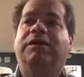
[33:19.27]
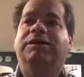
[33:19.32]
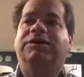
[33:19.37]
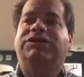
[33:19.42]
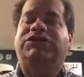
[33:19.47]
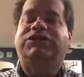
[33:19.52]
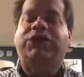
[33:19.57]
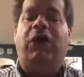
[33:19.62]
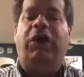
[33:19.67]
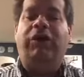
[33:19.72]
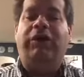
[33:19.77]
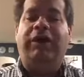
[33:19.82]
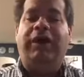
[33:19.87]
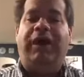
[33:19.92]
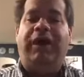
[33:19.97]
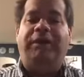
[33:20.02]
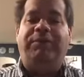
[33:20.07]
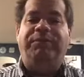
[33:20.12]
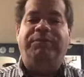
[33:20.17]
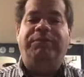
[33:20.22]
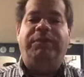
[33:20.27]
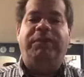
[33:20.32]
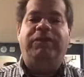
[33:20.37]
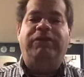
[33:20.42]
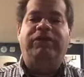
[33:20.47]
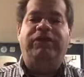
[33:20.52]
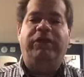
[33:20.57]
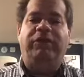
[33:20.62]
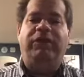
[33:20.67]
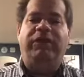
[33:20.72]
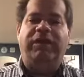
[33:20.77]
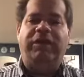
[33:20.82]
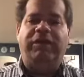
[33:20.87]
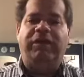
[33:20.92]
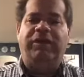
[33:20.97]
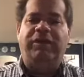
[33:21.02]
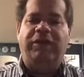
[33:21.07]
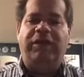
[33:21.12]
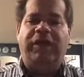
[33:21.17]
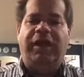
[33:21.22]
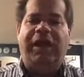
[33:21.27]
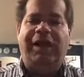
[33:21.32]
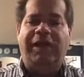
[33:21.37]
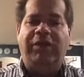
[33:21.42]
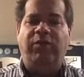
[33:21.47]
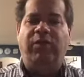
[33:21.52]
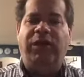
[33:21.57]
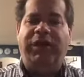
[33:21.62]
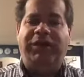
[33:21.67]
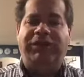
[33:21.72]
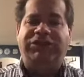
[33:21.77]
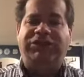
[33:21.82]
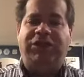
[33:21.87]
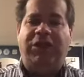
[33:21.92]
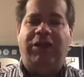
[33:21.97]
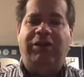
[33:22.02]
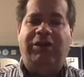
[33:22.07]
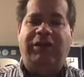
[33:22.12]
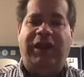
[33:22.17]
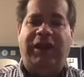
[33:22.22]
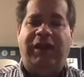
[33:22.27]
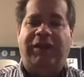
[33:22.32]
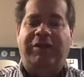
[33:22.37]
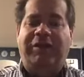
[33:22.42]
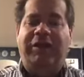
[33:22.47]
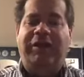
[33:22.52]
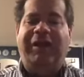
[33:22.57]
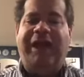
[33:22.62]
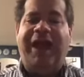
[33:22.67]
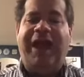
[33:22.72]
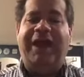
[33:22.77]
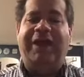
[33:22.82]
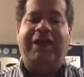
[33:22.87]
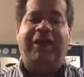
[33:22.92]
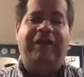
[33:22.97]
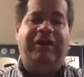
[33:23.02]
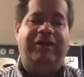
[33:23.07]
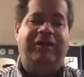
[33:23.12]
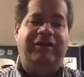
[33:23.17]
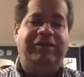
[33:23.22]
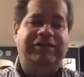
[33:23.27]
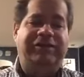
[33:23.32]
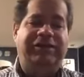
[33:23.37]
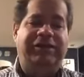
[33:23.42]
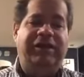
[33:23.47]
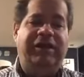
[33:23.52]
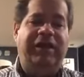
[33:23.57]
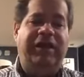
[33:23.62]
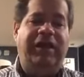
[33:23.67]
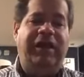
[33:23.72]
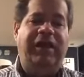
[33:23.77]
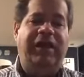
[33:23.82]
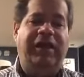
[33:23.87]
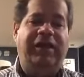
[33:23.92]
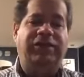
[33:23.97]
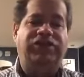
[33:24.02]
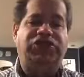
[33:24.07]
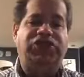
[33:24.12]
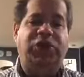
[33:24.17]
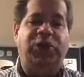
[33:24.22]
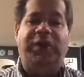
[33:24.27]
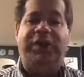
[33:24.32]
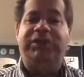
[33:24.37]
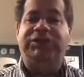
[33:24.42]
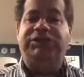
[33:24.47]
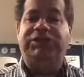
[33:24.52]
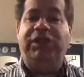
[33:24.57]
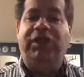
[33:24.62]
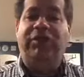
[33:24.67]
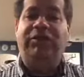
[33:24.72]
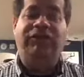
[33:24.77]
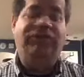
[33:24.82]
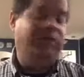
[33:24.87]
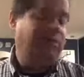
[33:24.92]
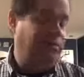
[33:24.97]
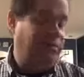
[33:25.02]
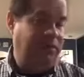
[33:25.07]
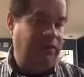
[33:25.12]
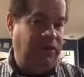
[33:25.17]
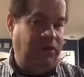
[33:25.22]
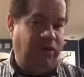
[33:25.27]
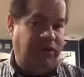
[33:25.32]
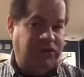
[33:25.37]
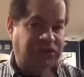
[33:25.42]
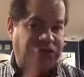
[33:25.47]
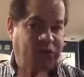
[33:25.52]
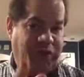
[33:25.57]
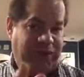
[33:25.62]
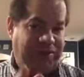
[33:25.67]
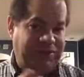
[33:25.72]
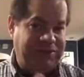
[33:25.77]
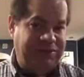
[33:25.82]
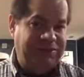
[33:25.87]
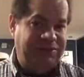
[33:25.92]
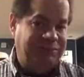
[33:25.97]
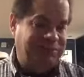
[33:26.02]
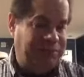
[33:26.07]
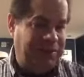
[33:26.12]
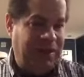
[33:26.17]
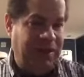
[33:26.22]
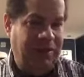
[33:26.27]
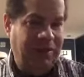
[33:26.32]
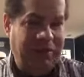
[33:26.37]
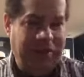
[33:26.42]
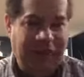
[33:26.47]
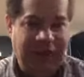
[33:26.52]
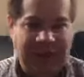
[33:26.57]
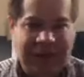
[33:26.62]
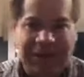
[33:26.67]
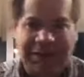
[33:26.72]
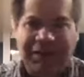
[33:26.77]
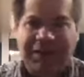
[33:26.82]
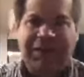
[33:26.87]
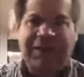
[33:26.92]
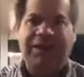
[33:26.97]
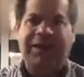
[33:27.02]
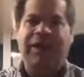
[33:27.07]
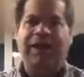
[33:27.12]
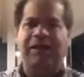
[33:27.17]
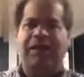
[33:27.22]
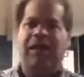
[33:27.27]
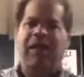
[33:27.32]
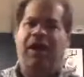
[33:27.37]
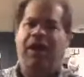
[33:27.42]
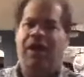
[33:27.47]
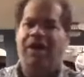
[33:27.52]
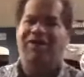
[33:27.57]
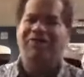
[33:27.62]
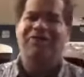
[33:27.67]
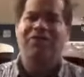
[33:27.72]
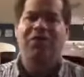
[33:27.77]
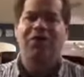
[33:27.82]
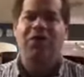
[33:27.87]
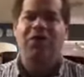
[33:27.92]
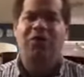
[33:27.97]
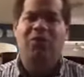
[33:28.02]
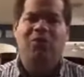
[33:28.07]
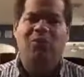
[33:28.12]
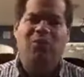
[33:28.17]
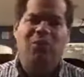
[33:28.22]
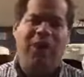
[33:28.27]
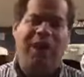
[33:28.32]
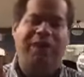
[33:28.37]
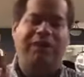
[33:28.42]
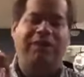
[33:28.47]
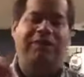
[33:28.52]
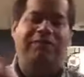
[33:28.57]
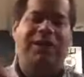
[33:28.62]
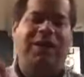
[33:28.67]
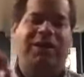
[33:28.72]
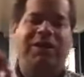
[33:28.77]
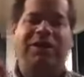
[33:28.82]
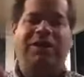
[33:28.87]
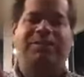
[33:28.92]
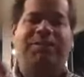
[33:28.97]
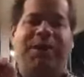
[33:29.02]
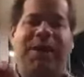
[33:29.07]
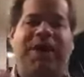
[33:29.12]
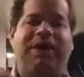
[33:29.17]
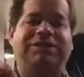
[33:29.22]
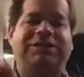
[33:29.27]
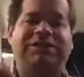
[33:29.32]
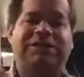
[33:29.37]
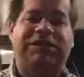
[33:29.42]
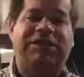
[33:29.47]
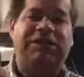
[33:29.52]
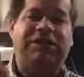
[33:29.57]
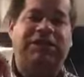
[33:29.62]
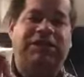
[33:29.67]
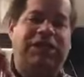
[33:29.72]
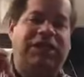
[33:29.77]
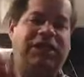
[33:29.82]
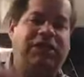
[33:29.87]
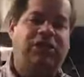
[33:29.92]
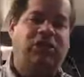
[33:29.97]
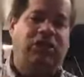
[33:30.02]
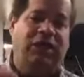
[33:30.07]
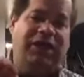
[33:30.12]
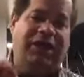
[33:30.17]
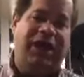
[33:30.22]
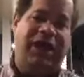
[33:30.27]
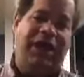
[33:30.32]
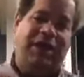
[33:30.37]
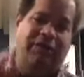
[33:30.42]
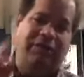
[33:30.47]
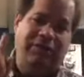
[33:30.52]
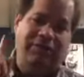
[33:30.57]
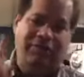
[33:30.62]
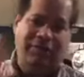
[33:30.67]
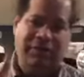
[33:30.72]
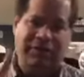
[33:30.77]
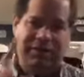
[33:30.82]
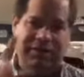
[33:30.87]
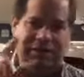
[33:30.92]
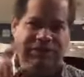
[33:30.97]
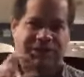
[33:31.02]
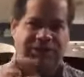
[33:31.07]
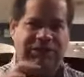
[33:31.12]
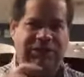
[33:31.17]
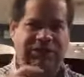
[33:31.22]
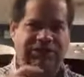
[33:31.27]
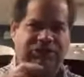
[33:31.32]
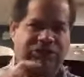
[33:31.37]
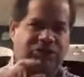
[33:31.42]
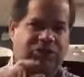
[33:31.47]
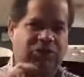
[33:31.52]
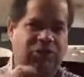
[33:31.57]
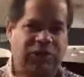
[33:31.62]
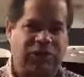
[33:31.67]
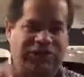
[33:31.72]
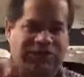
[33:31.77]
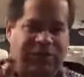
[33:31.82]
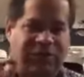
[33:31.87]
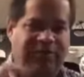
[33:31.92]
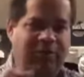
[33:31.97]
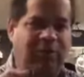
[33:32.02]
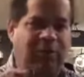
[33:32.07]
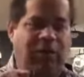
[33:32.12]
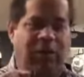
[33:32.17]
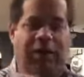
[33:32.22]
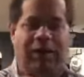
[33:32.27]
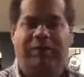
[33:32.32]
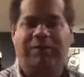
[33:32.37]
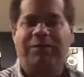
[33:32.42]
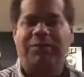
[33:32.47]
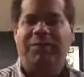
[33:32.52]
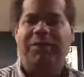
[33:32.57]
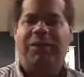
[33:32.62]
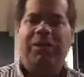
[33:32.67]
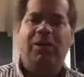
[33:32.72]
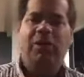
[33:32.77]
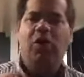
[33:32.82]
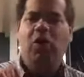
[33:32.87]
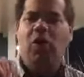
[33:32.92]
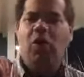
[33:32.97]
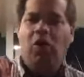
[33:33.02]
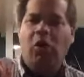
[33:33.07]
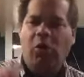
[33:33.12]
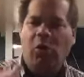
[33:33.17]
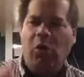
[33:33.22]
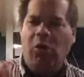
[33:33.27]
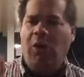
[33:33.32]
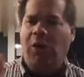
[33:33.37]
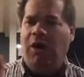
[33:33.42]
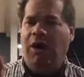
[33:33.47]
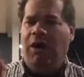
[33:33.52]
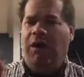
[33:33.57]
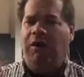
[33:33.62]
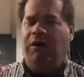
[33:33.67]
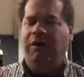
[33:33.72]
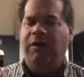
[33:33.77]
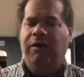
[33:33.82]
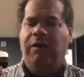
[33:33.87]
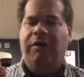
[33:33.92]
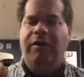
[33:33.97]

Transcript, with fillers: start date. So the eight-week start date, that is a choice of, your choice, okay, eh, of when the money deposited in your account is choice number one, or